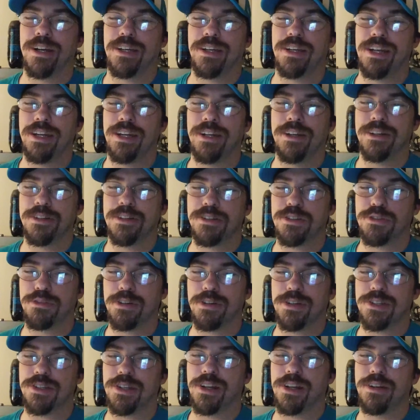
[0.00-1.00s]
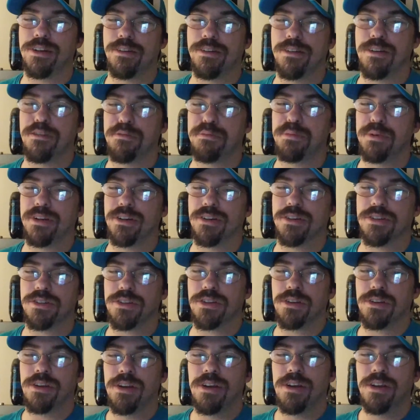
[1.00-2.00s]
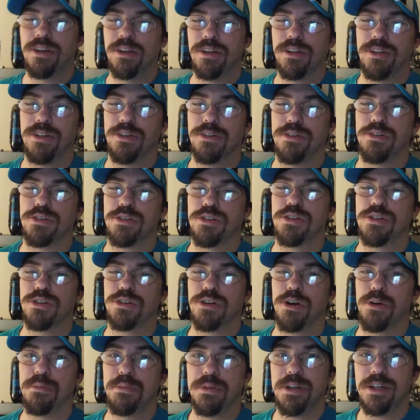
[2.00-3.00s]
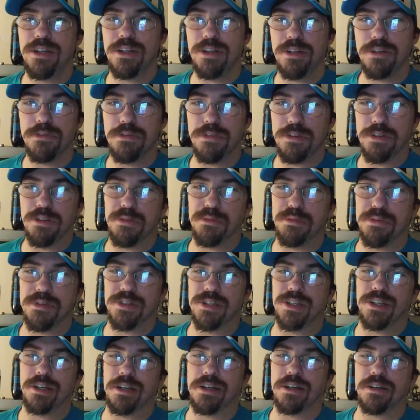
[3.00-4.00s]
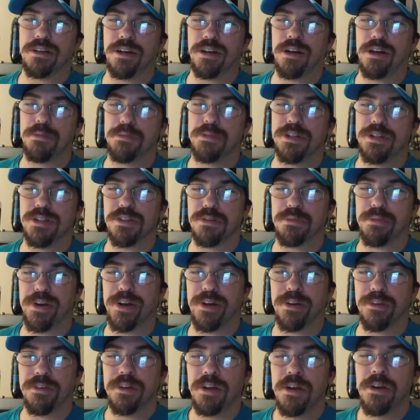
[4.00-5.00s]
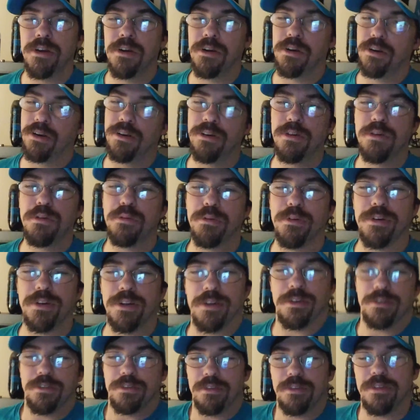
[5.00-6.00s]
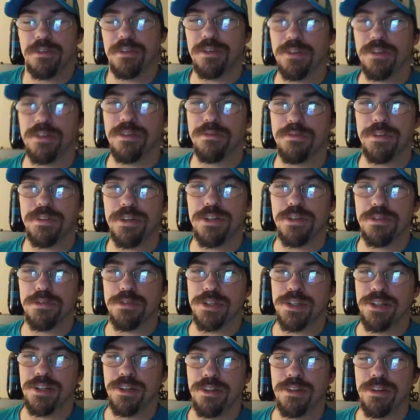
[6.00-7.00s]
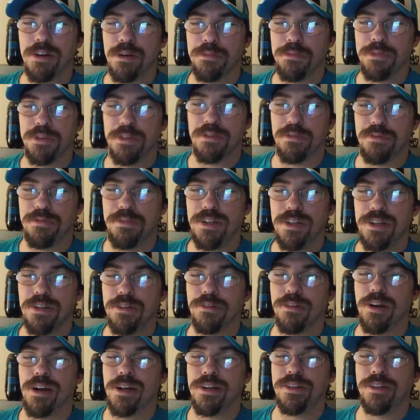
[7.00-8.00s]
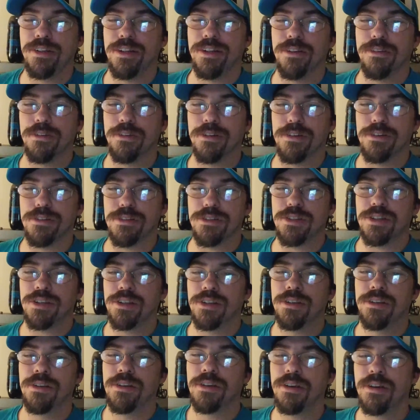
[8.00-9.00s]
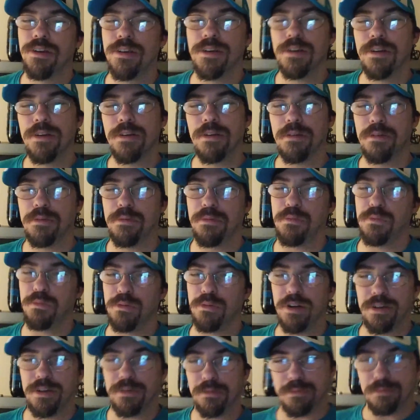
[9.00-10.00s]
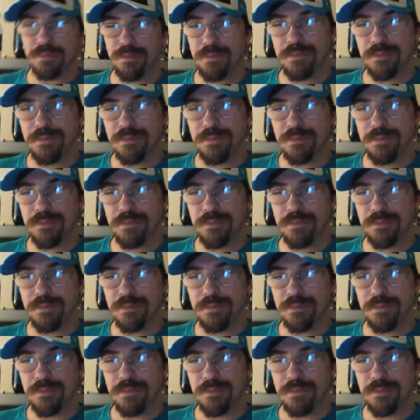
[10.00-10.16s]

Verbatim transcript: cannot stress that enough because there are so many YouTubers that get comments about, oh, uh, the videos didn't come to the feed or I didn't get alerts. Well,